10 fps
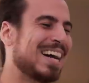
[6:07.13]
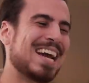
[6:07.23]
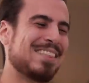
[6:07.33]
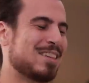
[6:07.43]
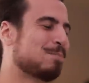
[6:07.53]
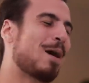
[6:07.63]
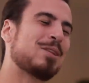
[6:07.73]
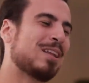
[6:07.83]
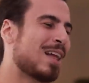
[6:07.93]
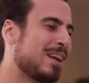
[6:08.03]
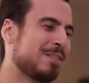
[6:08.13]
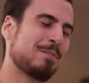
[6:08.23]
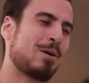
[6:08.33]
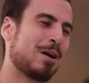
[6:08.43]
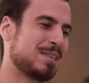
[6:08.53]
again, there's probably a lot of
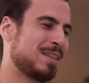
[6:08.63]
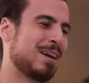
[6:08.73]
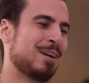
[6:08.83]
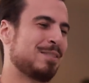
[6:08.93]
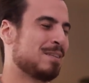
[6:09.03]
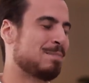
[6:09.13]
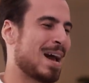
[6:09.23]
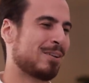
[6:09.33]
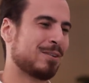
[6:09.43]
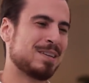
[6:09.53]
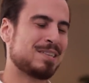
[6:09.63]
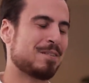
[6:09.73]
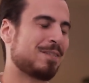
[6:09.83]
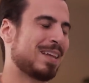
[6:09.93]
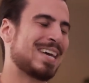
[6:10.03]
different parts in there. There's batteries,
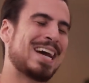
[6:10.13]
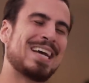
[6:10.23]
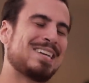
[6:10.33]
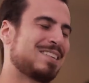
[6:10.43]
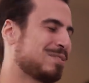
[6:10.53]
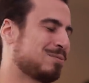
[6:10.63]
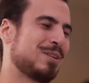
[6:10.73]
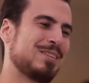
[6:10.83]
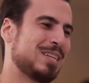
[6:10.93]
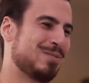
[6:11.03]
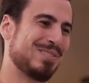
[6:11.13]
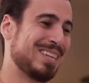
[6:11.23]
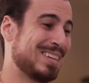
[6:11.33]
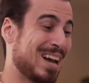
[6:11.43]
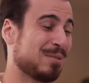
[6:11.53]
stuff like that. It's just really
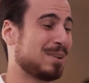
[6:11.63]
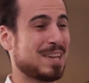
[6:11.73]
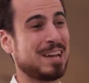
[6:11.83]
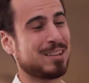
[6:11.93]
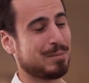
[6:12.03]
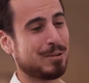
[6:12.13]
usually not recyclable.